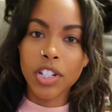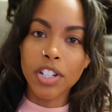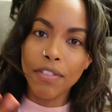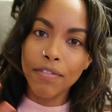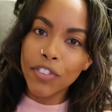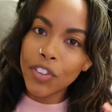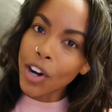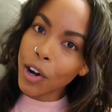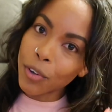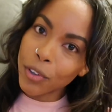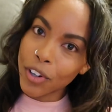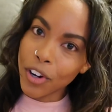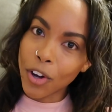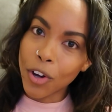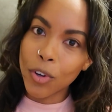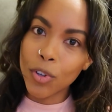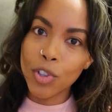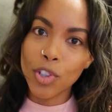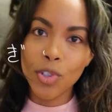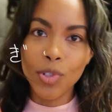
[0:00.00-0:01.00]
which if you don't
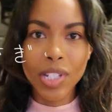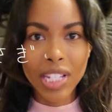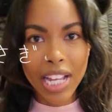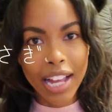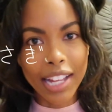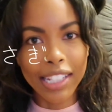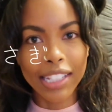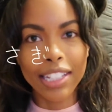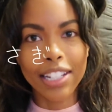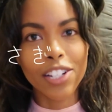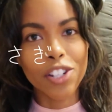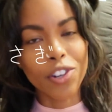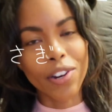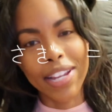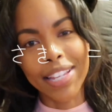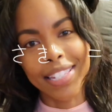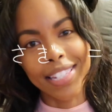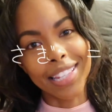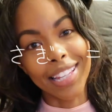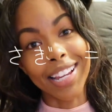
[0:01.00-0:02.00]
know, Usagi
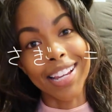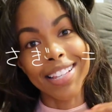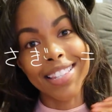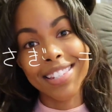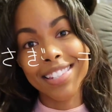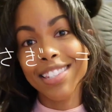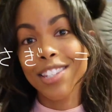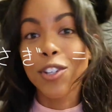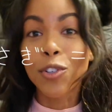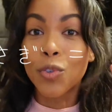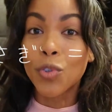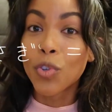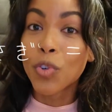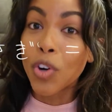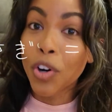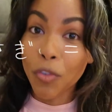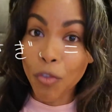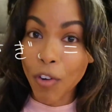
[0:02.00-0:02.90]
translates to